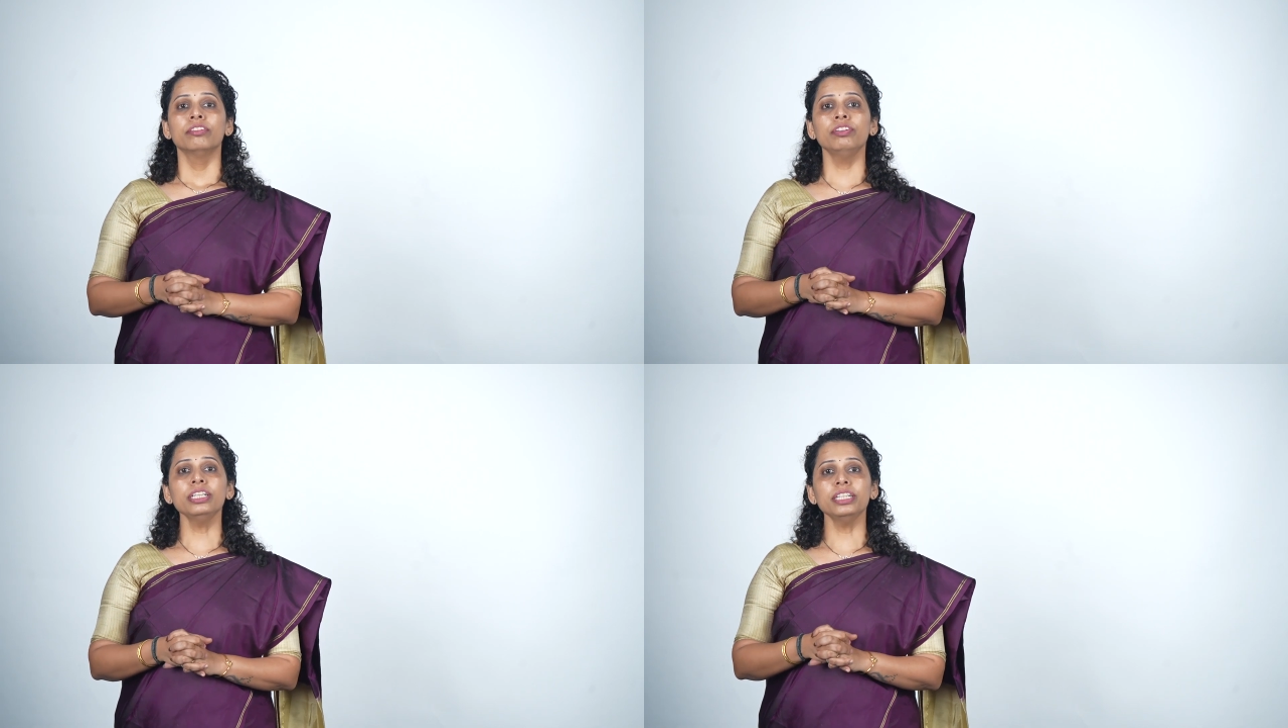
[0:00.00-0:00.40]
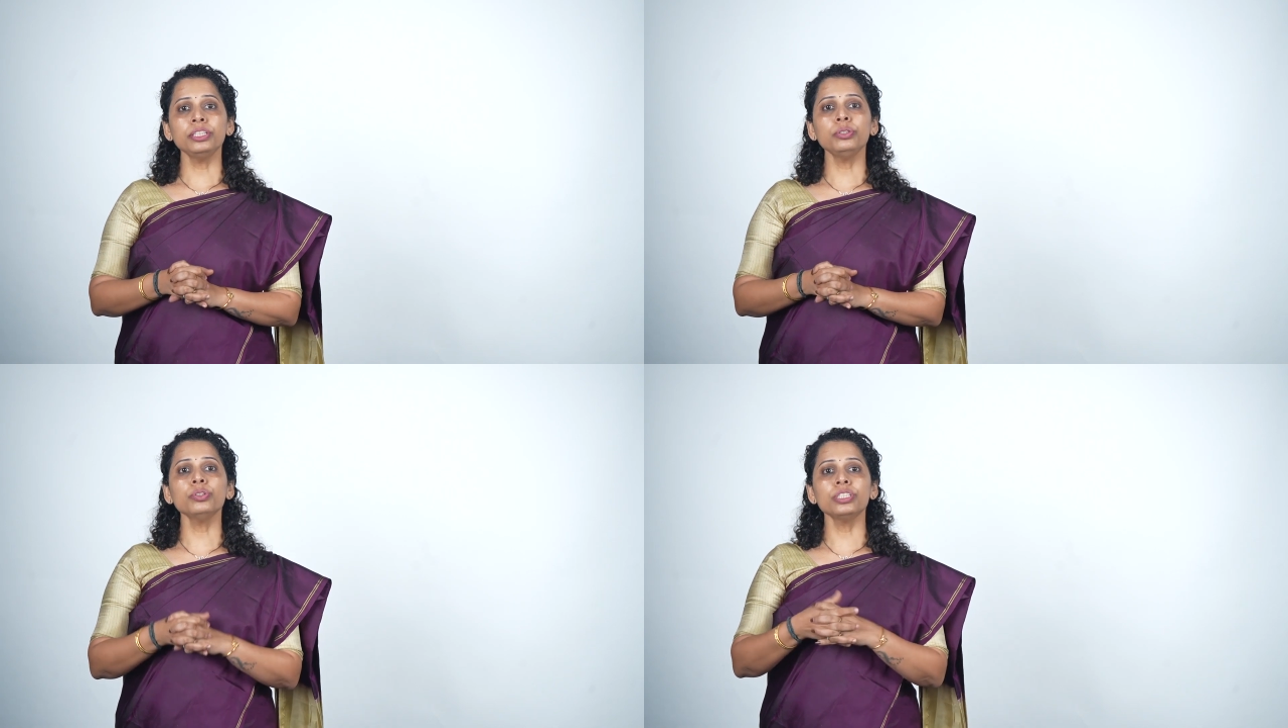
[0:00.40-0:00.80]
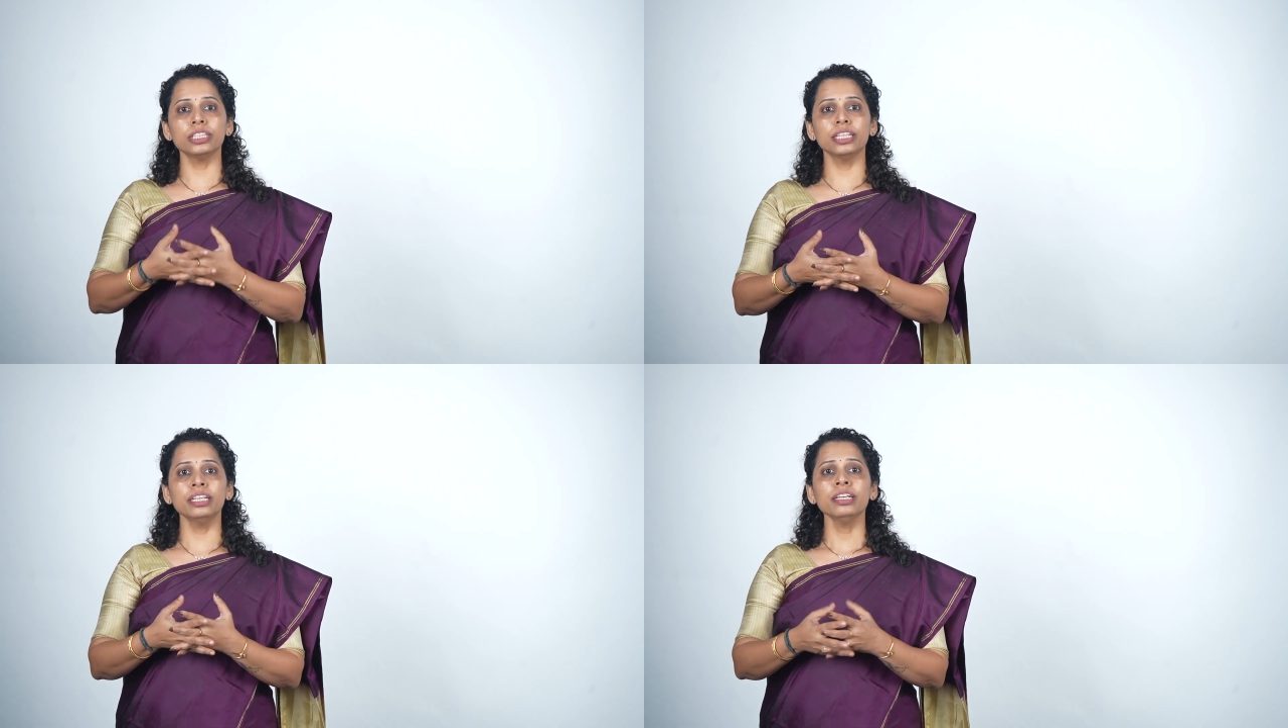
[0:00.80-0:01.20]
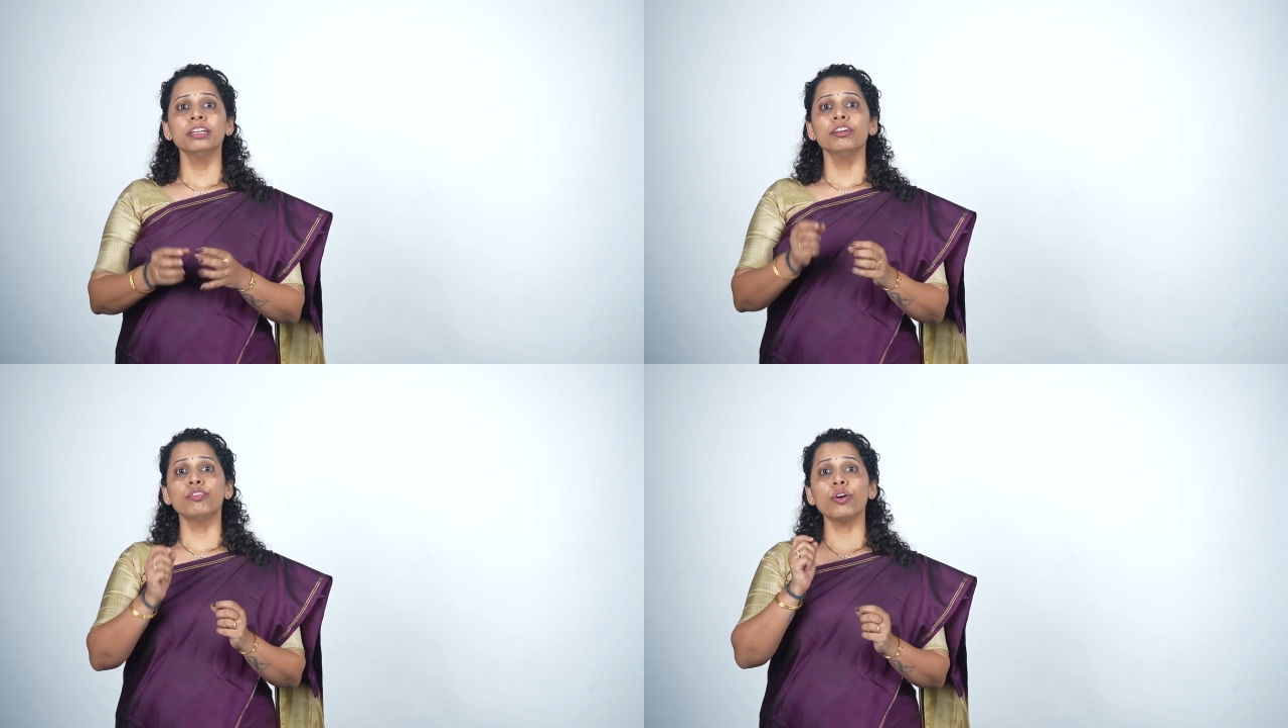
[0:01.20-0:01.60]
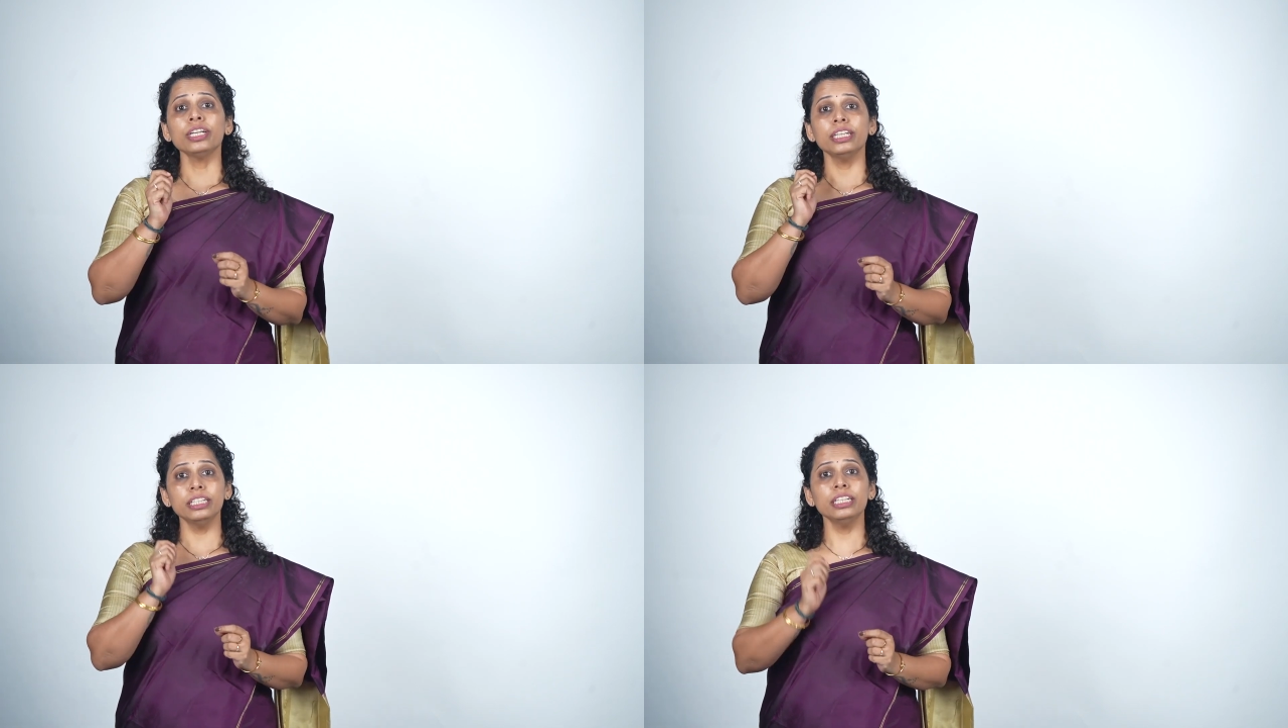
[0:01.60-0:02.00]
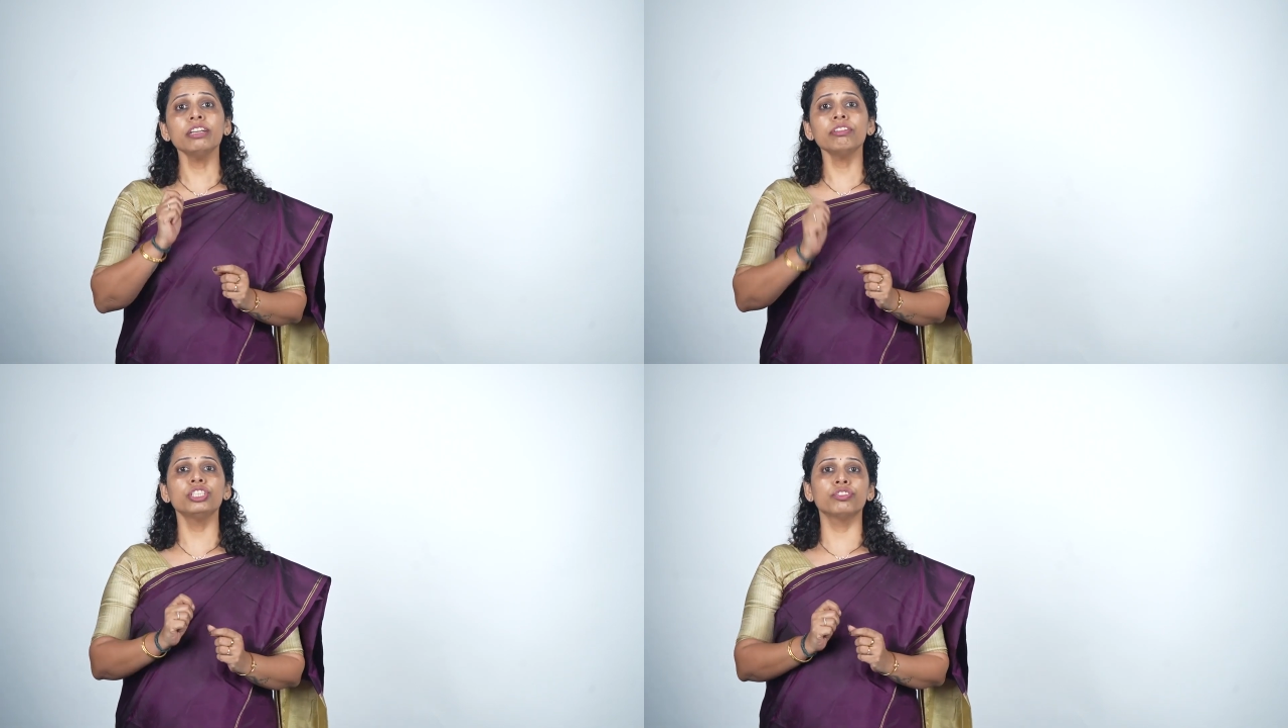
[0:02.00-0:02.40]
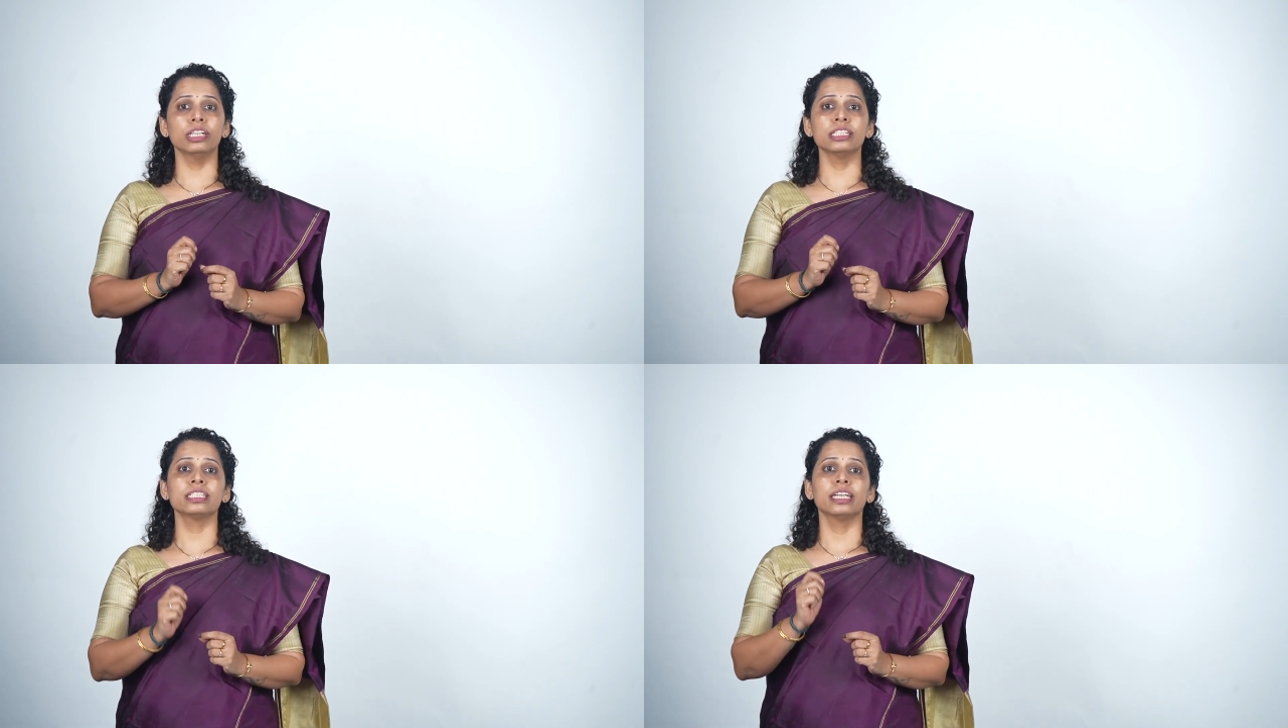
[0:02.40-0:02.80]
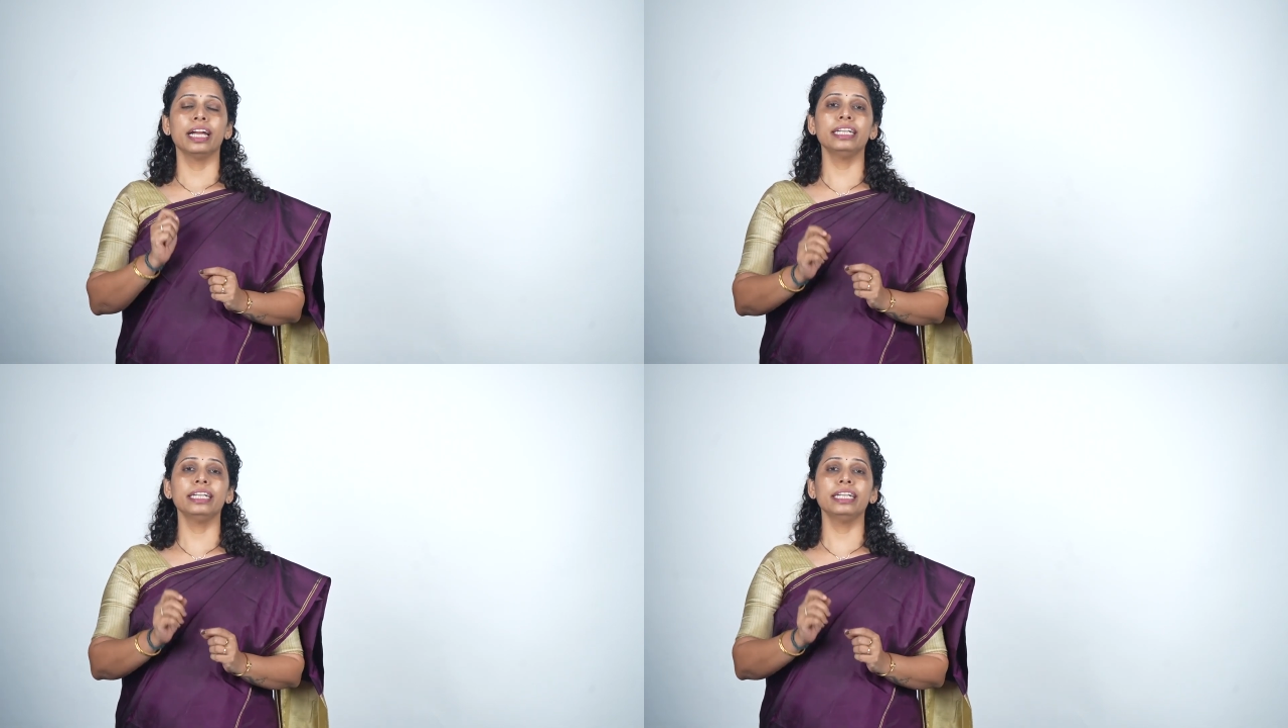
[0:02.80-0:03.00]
we need to see for individuals